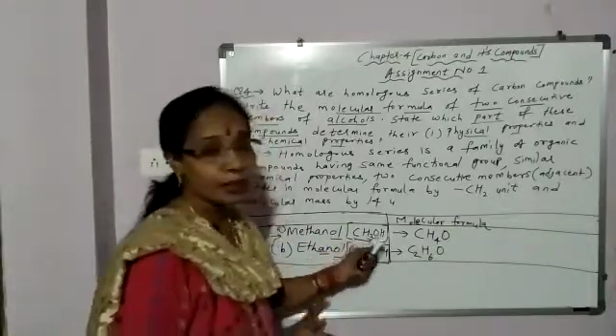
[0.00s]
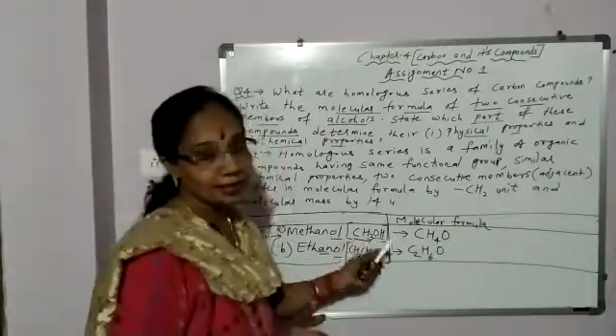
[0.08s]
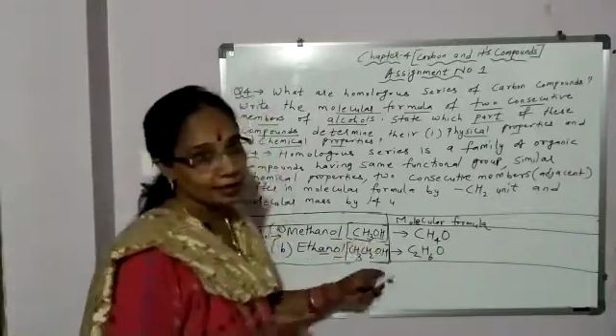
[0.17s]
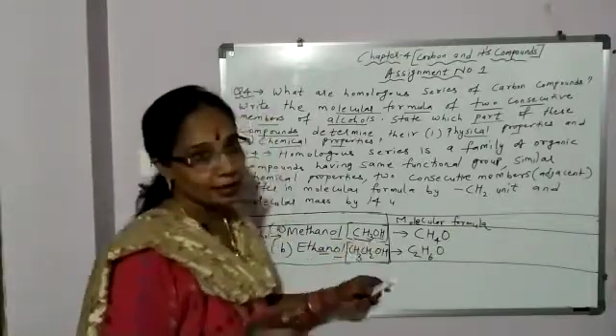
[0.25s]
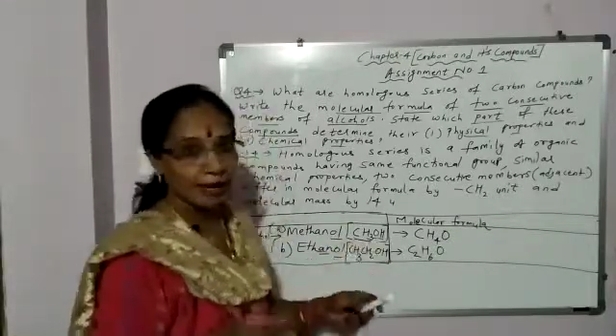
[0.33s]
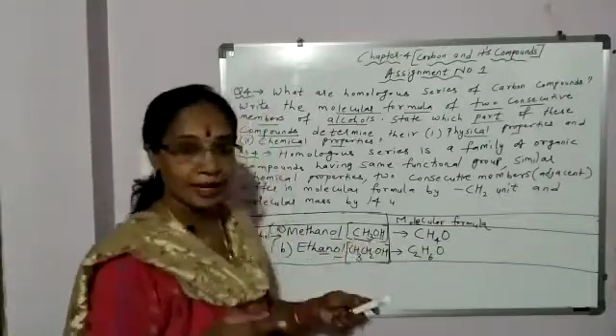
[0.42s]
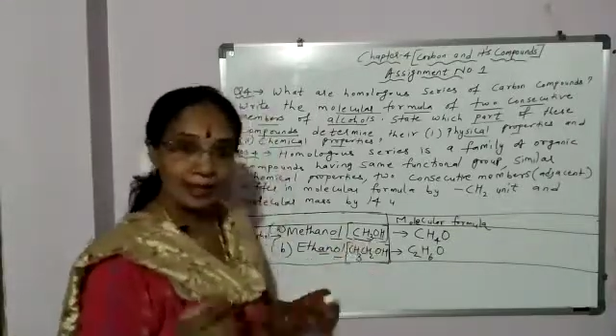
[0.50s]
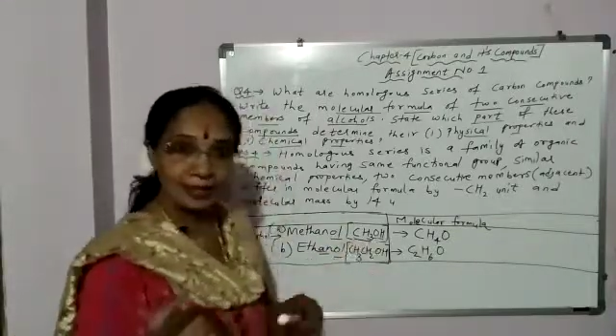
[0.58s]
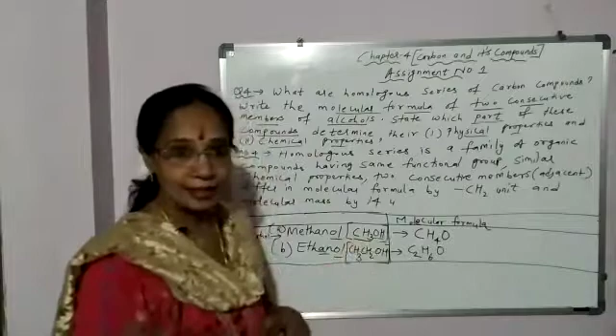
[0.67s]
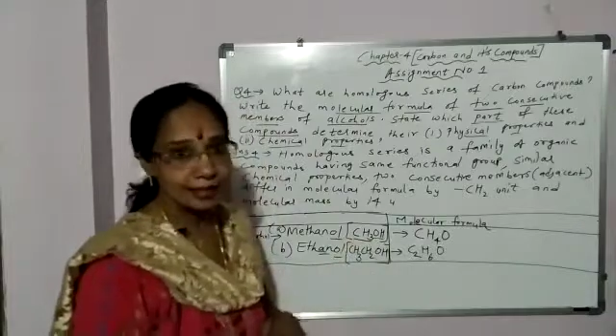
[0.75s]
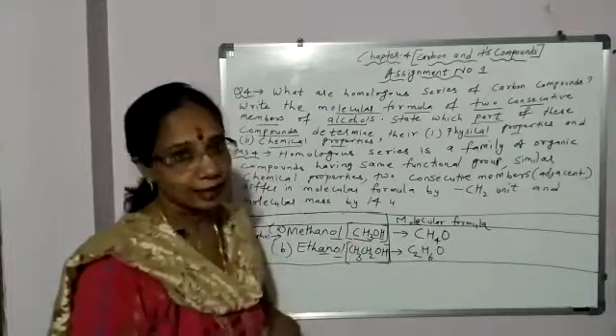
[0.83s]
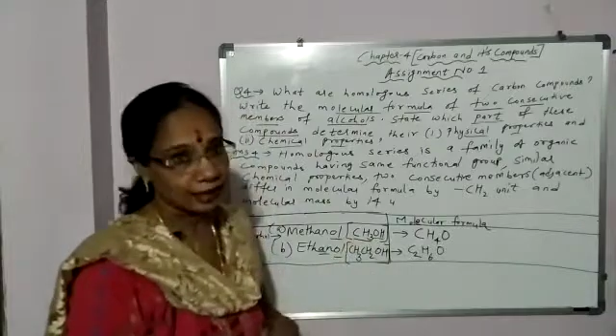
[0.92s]

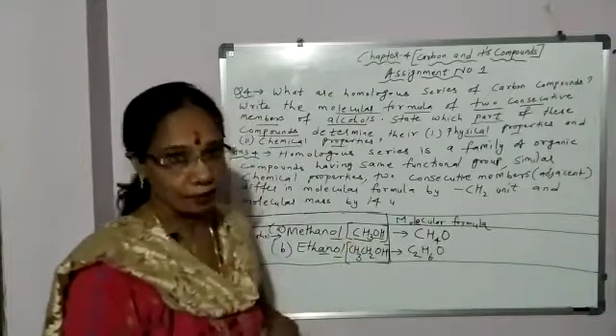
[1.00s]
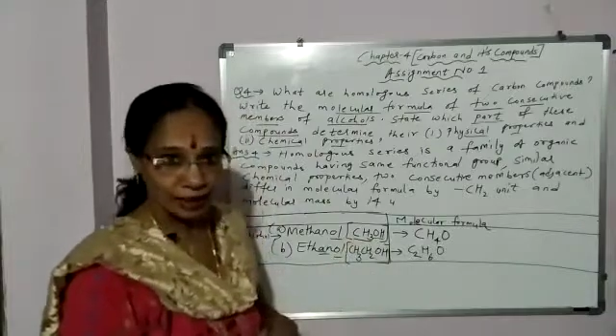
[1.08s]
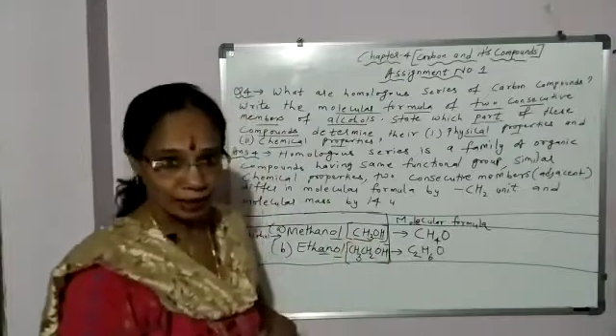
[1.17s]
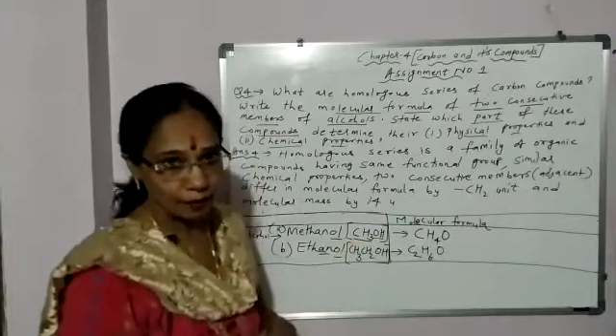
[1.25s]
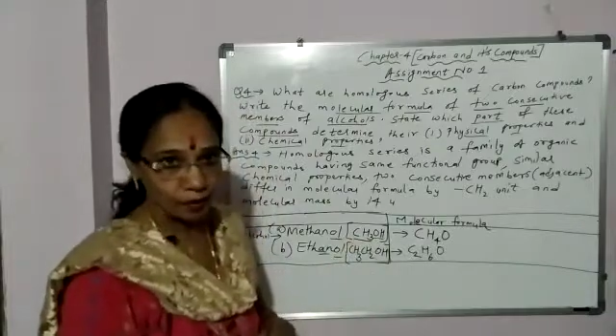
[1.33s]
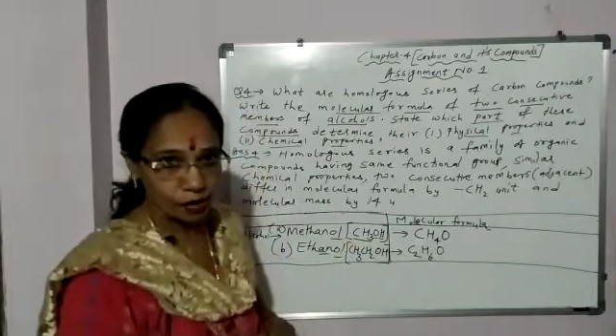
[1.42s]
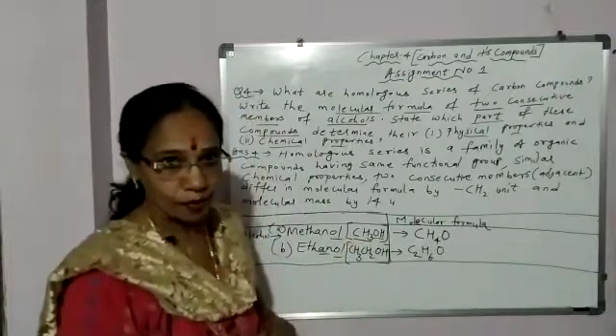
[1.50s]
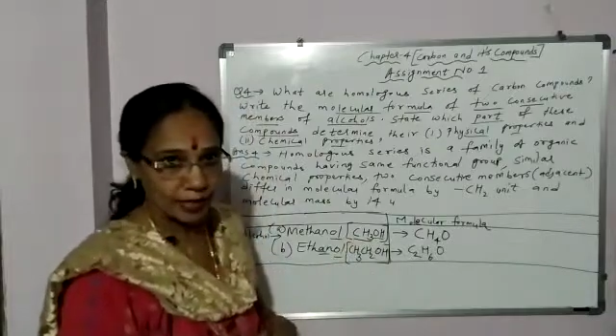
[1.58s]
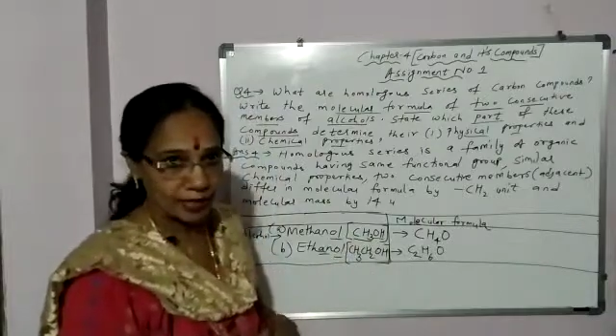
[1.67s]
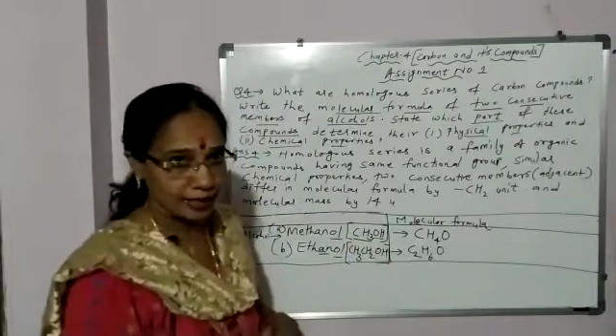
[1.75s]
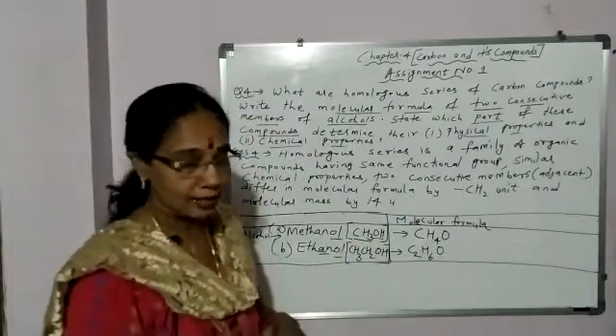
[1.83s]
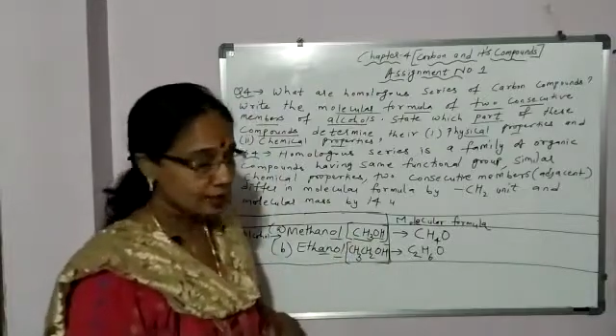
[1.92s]
determines chemical
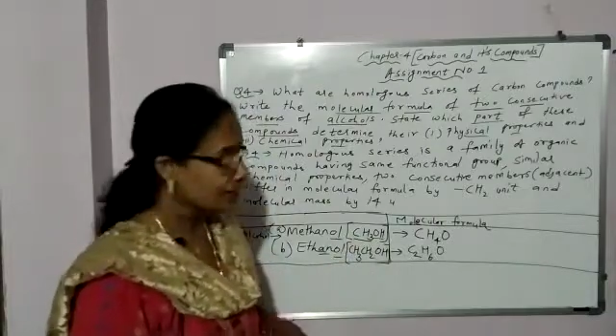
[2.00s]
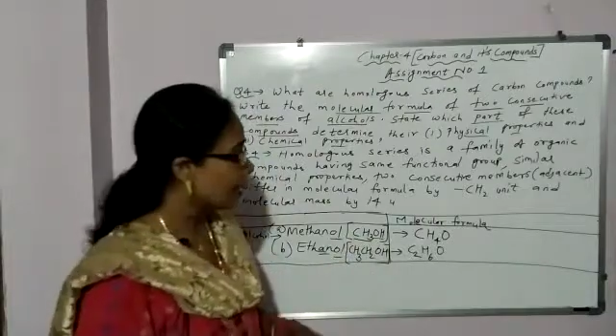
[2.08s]
property